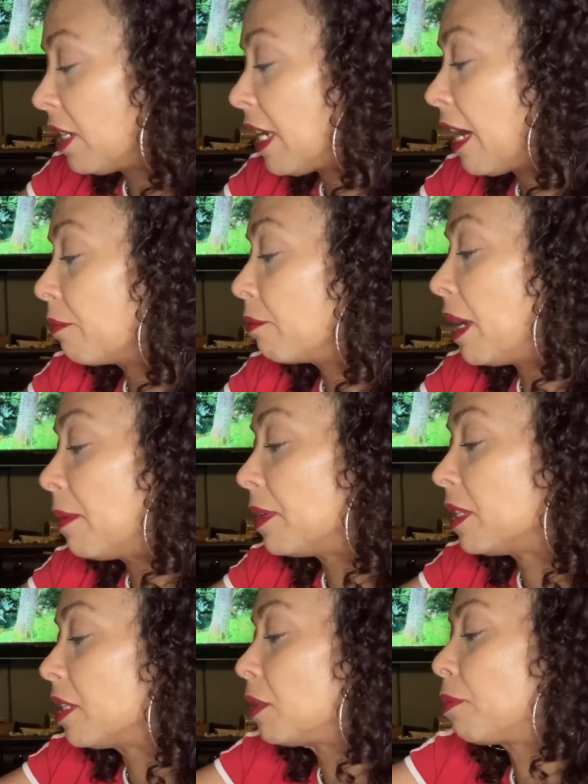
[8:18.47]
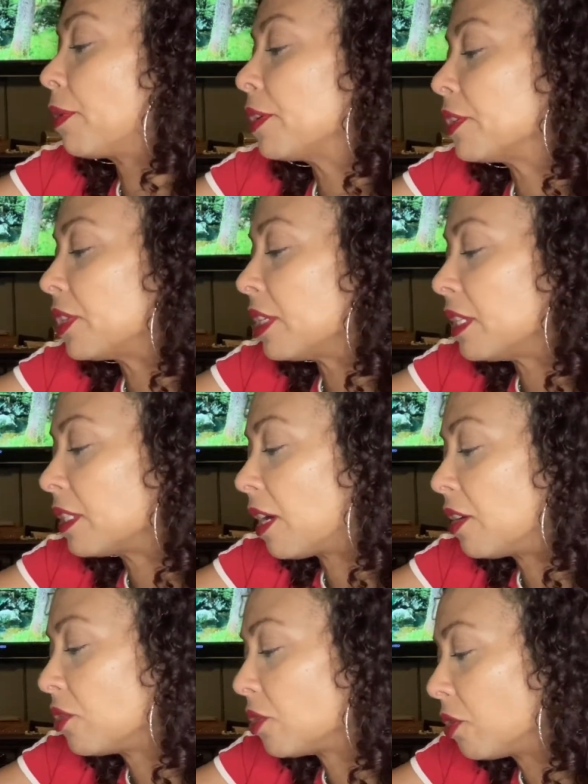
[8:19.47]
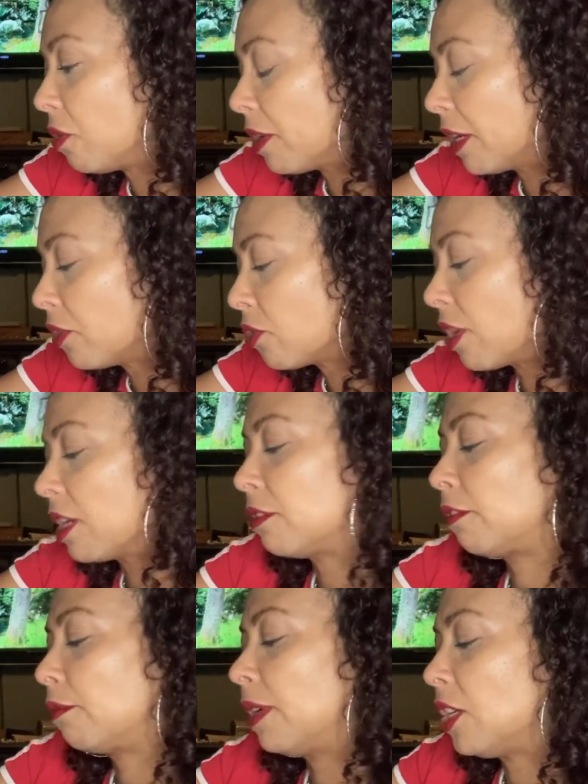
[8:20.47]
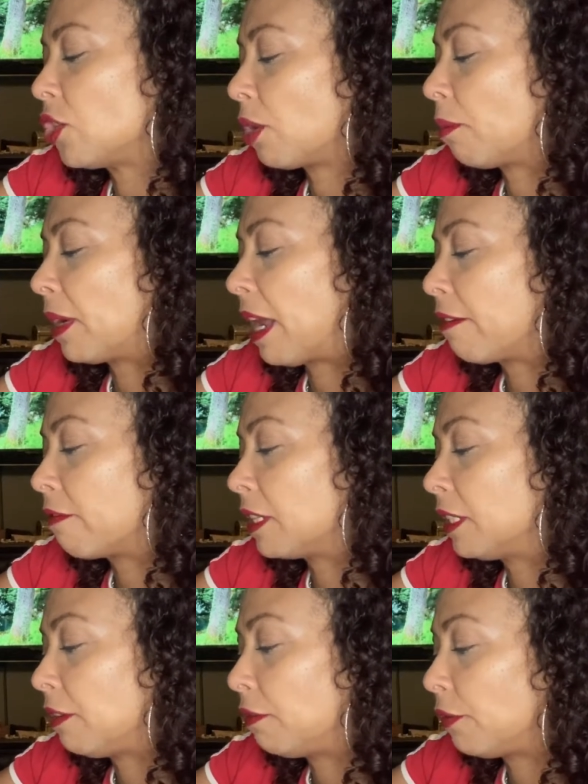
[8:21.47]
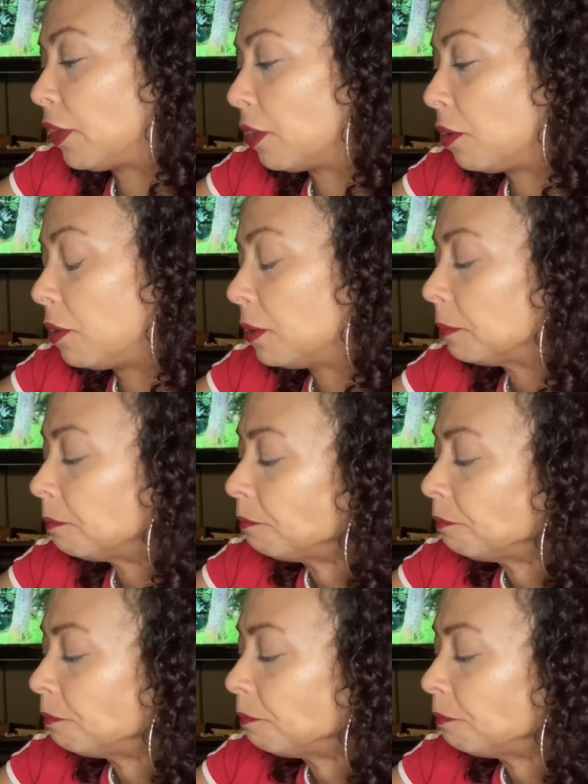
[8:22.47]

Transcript: Now, maybe this person is undergoing a transformation, but I really feel